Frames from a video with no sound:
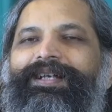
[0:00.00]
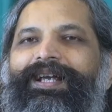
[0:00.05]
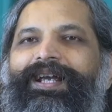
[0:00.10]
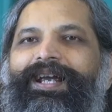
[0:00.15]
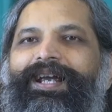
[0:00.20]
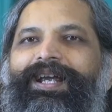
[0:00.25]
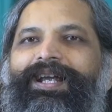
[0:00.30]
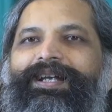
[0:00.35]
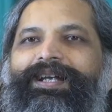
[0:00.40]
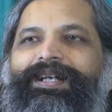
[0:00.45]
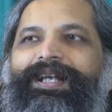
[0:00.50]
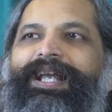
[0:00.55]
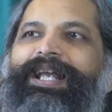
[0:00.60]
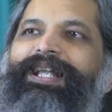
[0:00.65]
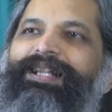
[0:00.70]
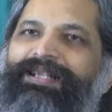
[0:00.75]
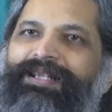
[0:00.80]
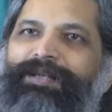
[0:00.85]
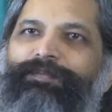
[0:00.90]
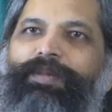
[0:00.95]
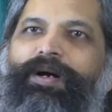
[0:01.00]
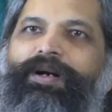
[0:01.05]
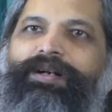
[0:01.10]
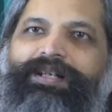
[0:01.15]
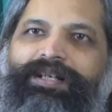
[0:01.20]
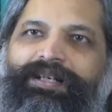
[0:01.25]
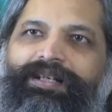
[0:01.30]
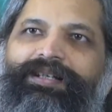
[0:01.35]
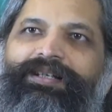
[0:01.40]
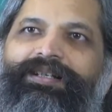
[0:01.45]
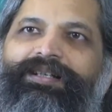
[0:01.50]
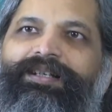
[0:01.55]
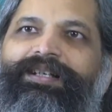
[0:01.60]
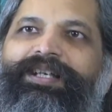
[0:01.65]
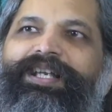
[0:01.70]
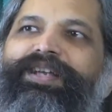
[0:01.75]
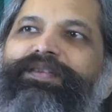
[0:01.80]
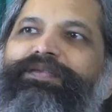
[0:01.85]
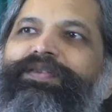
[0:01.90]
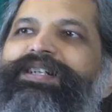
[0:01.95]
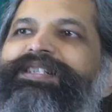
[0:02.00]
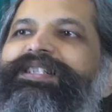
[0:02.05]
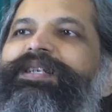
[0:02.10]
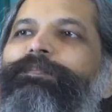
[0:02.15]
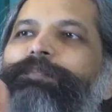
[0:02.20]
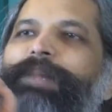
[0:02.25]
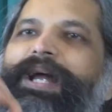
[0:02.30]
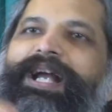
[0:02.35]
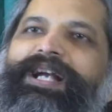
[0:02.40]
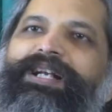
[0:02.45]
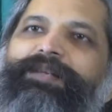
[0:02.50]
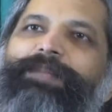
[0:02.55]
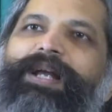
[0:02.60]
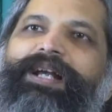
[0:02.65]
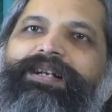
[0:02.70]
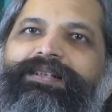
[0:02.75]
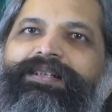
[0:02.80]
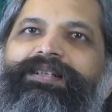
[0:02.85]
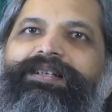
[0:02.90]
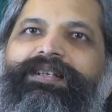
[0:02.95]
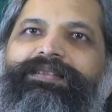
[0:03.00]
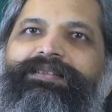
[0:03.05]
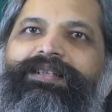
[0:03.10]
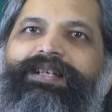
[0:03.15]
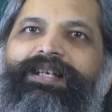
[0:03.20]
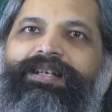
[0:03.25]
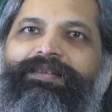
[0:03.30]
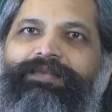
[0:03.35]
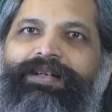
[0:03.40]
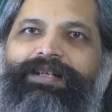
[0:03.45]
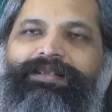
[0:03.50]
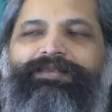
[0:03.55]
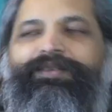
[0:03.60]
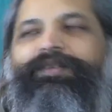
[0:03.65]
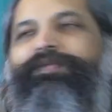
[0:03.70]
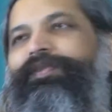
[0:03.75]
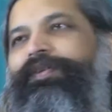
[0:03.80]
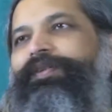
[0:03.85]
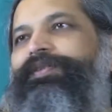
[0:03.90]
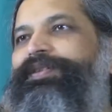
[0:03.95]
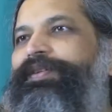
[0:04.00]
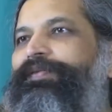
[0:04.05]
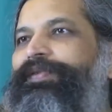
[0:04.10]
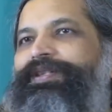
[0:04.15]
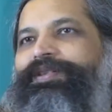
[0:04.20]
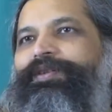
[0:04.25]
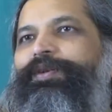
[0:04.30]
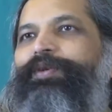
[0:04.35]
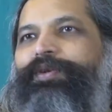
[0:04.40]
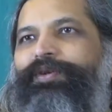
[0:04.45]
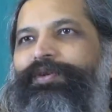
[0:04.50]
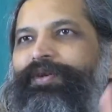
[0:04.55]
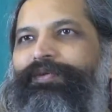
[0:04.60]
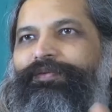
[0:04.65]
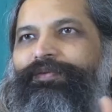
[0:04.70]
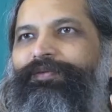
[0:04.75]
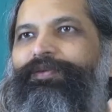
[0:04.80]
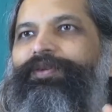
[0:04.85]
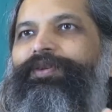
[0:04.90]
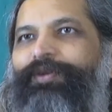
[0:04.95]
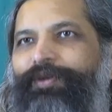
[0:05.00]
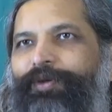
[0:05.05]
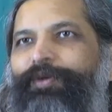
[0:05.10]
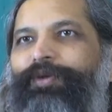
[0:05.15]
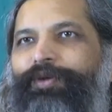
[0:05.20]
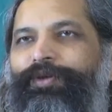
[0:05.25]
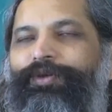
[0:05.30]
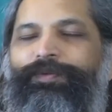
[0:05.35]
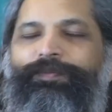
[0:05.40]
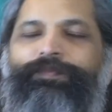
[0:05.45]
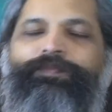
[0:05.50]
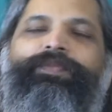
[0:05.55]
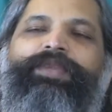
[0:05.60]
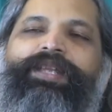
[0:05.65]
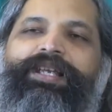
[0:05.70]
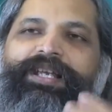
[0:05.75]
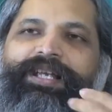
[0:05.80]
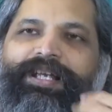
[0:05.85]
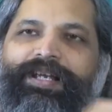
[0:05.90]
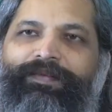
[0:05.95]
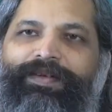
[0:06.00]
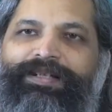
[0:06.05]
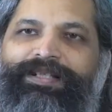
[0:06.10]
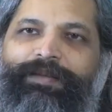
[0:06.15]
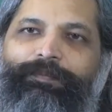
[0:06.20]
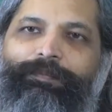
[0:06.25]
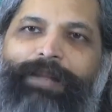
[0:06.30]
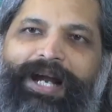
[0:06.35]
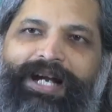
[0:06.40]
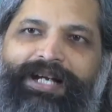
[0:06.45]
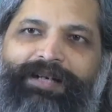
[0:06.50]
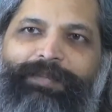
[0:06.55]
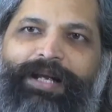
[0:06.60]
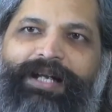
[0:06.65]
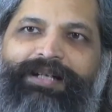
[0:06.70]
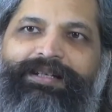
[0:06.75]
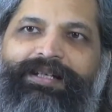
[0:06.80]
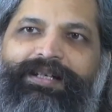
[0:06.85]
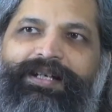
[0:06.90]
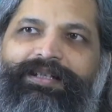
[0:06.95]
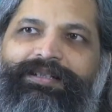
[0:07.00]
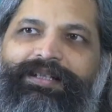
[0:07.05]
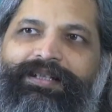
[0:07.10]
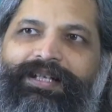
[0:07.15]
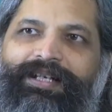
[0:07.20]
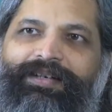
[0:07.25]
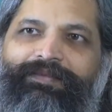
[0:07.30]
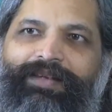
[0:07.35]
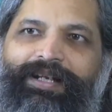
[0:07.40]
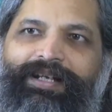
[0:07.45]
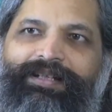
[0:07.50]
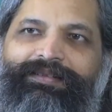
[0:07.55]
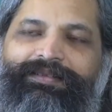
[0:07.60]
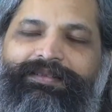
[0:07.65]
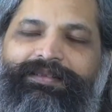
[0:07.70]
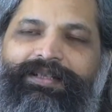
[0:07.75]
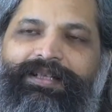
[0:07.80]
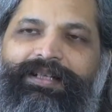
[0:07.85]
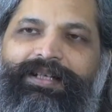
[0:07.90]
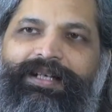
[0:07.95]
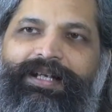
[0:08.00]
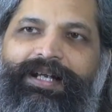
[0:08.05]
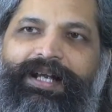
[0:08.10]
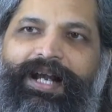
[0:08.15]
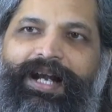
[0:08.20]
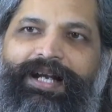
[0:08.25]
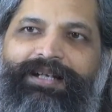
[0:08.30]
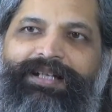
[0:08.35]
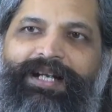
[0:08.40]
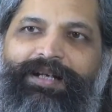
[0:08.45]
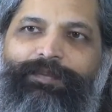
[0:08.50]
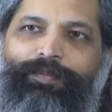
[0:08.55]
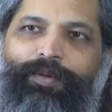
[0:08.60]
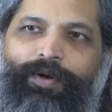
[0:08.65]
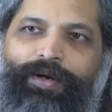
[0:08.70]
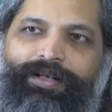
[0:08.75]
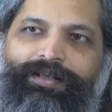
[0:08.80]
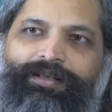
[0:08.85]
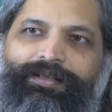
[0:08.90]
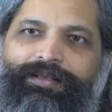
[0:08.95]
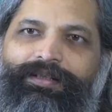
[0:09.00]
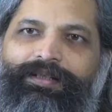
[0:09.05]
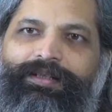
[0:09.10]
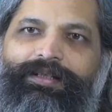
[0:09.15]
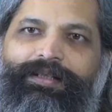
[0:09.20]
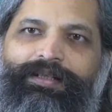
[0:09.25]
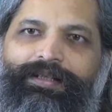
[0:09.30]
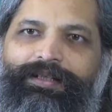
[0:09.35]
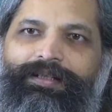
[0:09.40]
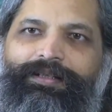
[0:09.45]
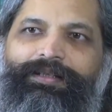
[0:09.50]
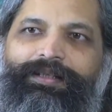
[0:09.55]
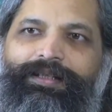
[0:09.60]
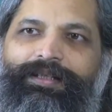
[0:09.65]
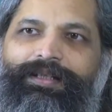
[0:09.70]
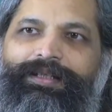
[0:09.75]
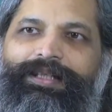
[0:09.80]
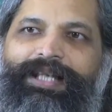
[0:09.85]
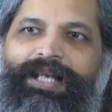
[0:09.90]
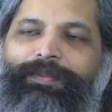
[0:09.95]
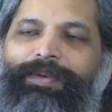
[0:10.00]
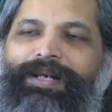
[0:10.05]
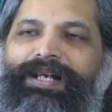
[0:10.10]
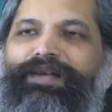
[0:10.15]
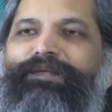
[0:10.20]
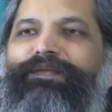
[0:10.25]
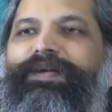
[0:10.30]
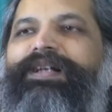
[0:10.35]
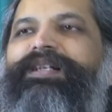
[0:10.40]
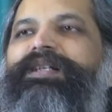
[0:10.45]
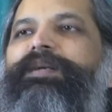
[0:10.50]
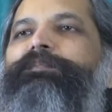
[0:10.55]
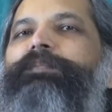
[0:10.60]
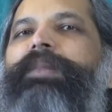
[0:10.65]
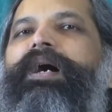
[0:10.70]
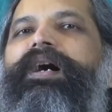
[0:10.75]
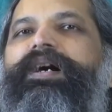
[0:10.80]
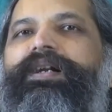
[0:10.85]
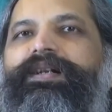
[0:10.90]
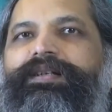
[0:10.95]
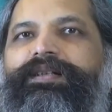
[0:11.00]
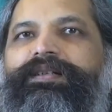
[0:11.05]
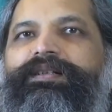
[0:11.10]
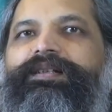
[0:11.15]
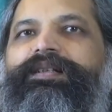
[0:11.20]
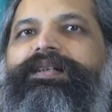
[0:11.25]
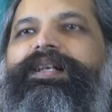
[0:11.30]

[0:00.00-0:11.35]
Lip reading: And in the body, if it's a bad bacteria that invades, of course, if it's good, you're good. If it's a bad bacteria that invades, at that point, they will infect a part.